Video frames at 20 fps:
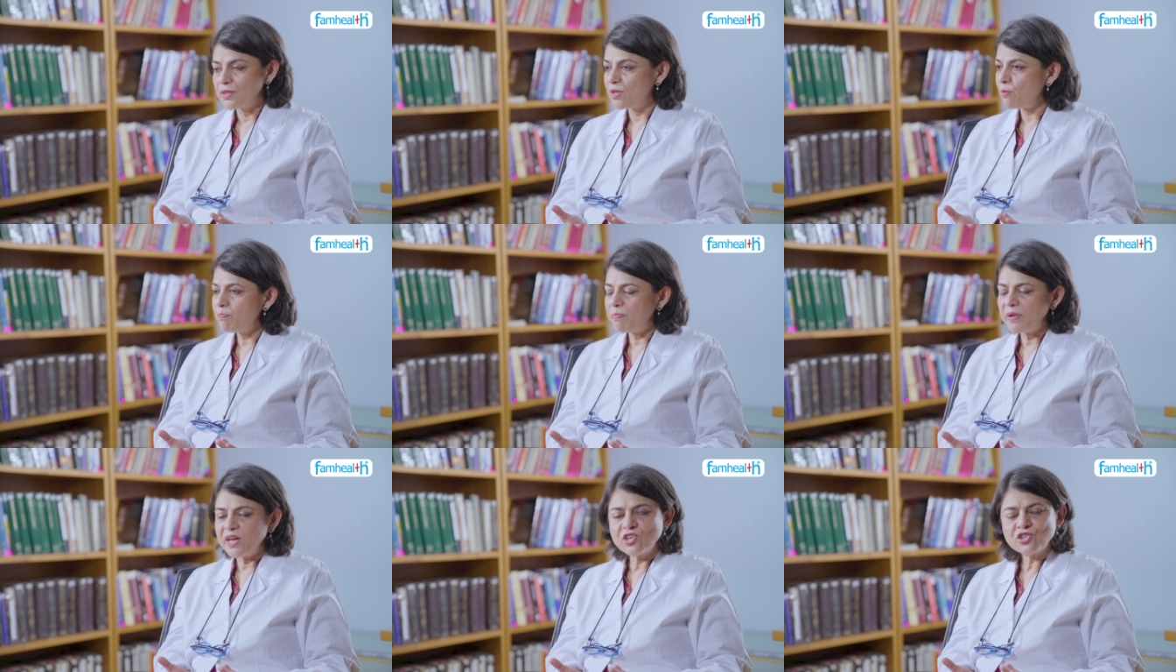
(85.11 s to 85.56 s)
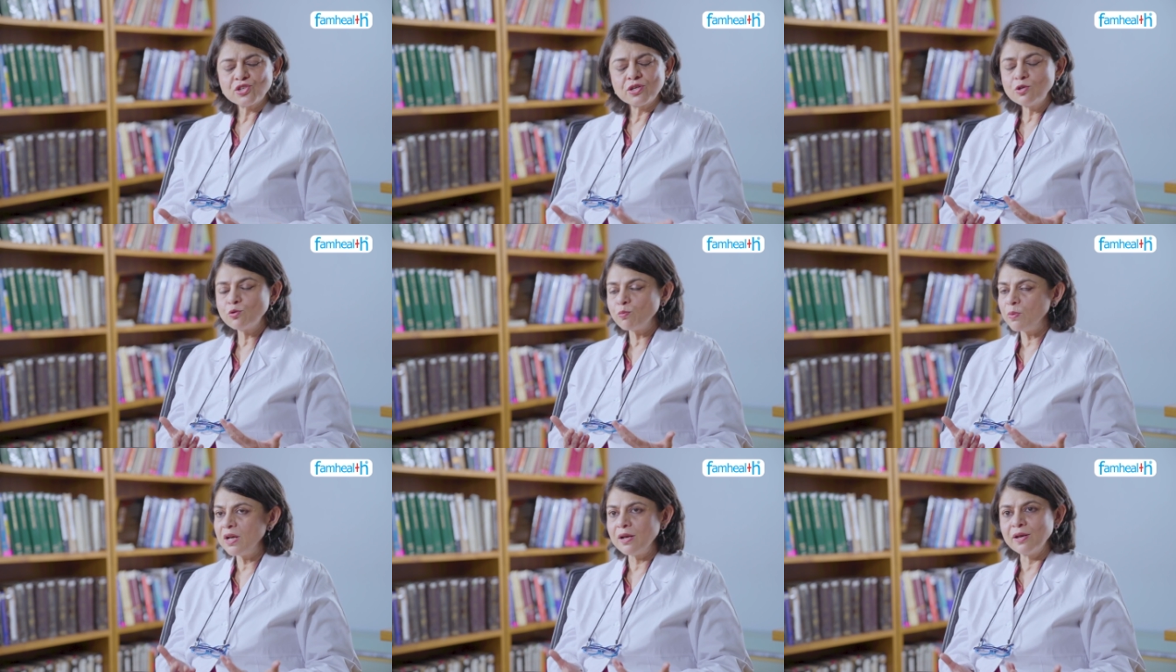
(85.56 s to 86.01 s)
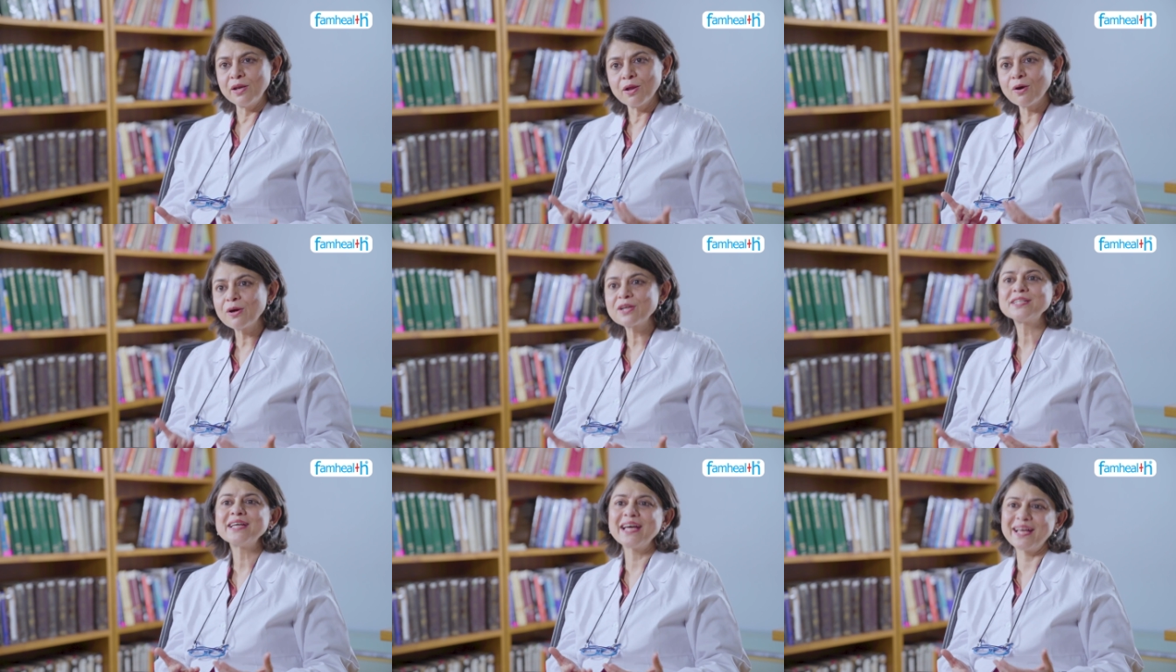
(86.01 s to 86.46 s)
the patient will
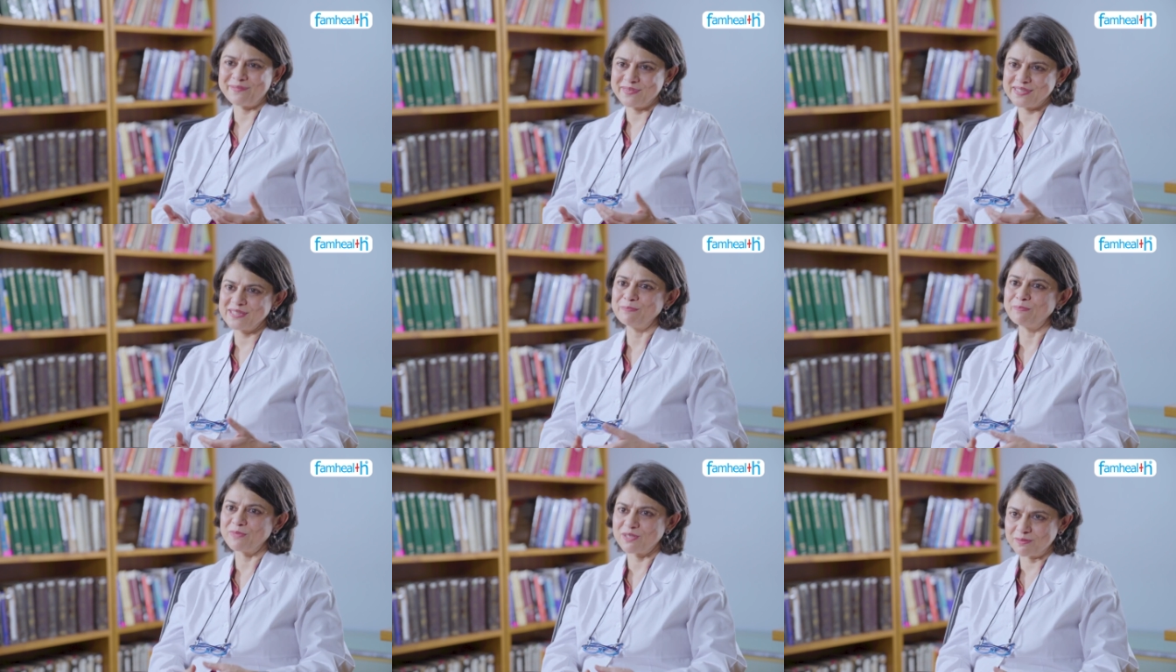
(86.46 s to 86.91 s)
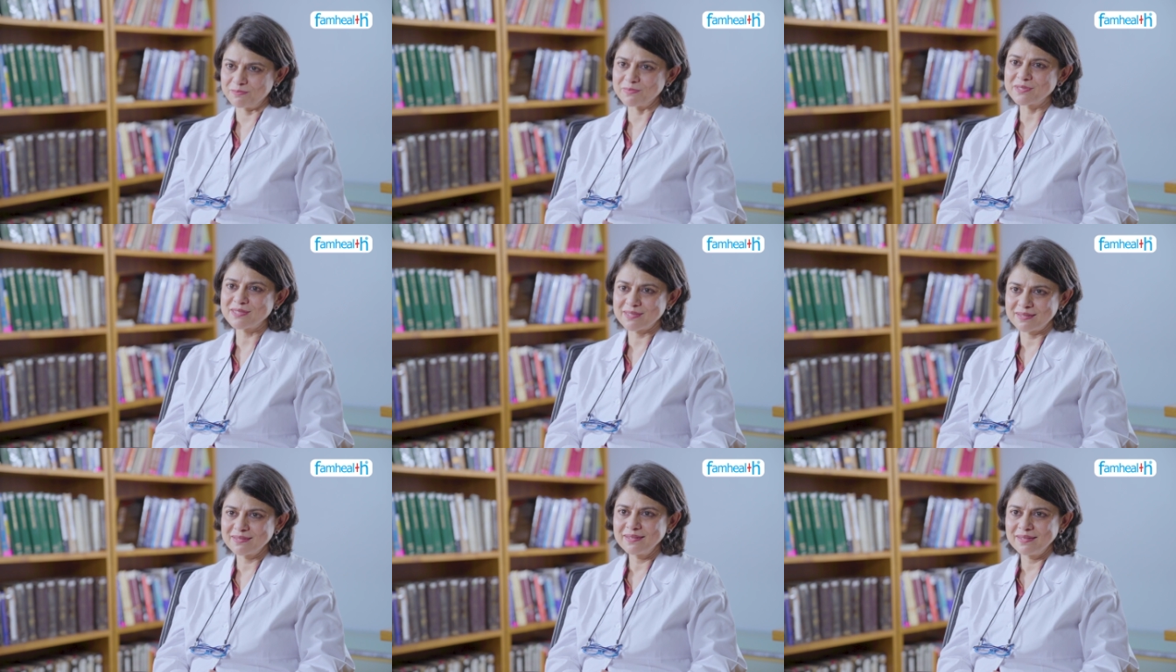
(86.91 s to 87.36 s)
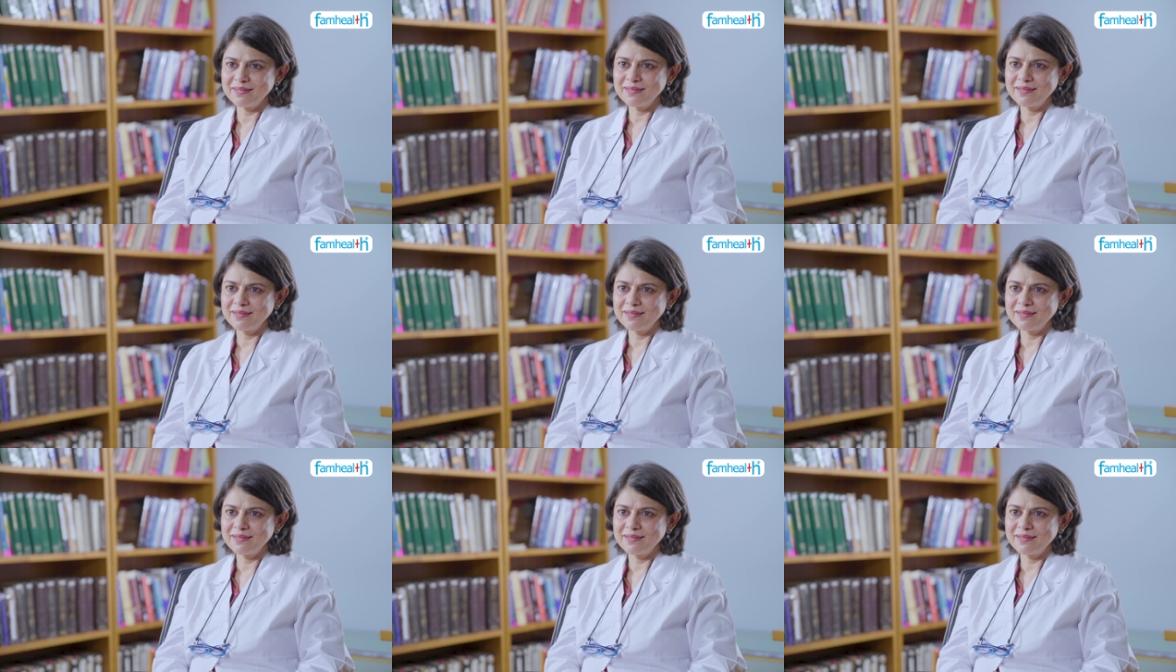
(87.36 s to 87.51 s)
not have symptoms.